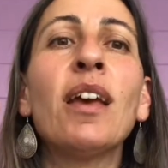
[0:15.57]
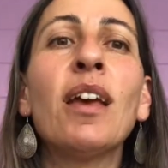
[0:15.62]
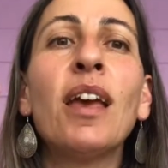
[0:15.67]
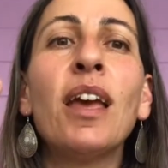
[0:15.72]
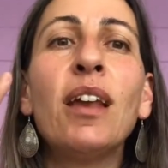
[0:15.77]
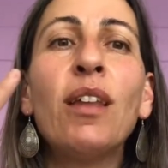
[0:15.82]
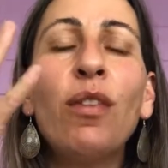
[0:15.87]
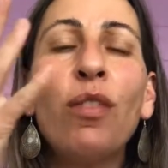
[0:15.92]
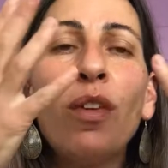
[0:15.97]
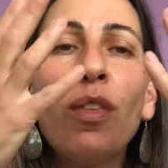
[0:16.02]

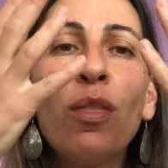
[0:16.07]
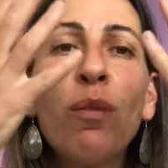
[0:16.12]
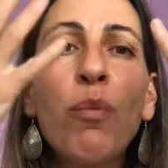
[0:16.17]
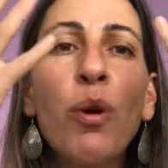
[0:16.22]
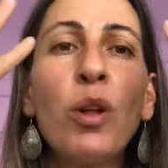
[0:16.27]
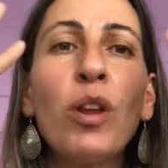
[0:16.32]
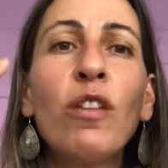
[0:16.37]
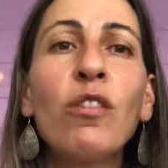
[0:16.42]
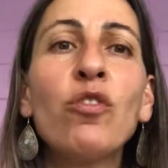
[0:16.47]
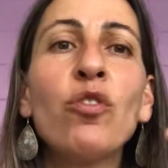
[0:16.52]
anything the
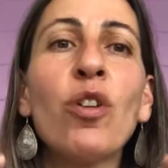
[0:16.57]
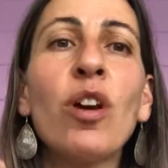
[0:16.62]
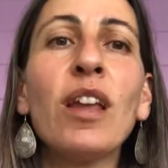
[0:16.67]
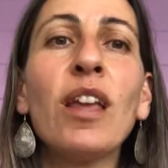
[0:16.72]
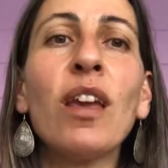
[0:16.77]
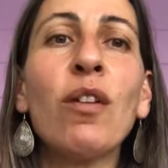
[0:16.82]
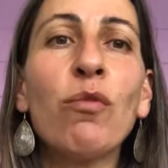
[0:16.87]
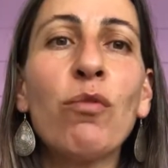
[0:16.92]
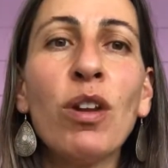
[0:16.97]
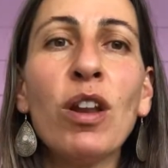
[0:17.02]
body's trying to
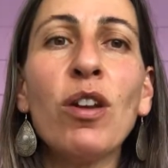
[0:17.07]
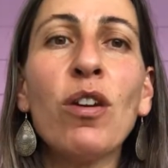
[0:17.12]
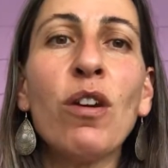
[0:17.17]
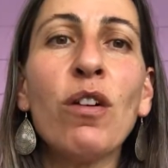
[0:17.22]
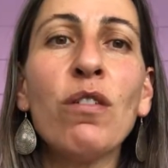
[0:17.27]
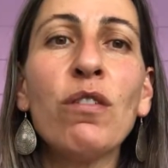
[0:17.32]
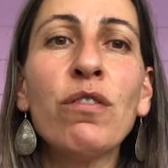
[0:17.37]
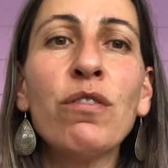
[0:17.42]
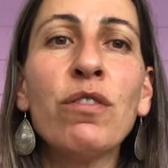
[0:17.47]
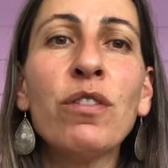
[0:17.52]
get rid
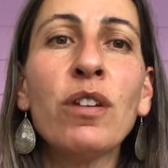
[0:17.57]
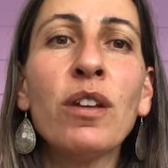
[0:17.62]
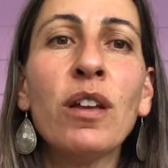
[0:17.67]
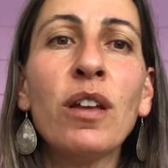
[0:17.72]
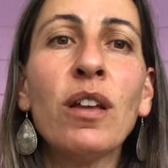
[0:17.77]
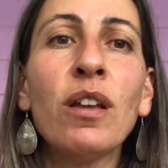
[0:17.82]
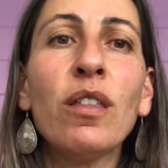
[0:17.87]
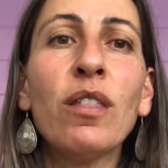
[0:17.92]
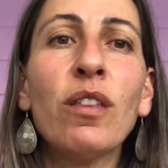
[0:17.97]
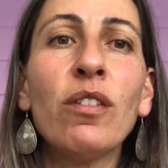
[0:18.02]
of,
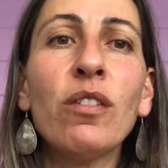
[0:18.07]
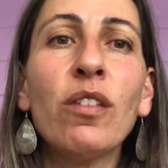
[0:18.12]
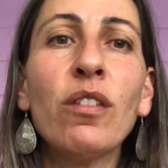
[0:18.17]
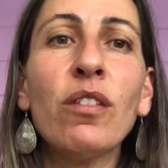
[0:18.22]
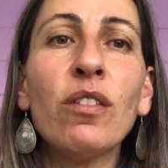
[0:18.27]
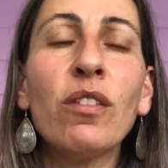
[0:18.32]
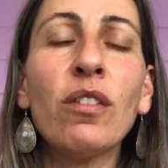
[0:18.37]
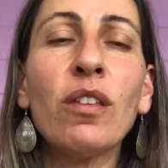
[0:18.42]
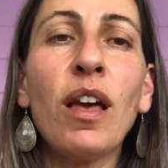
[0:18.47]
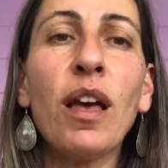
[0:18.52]
this is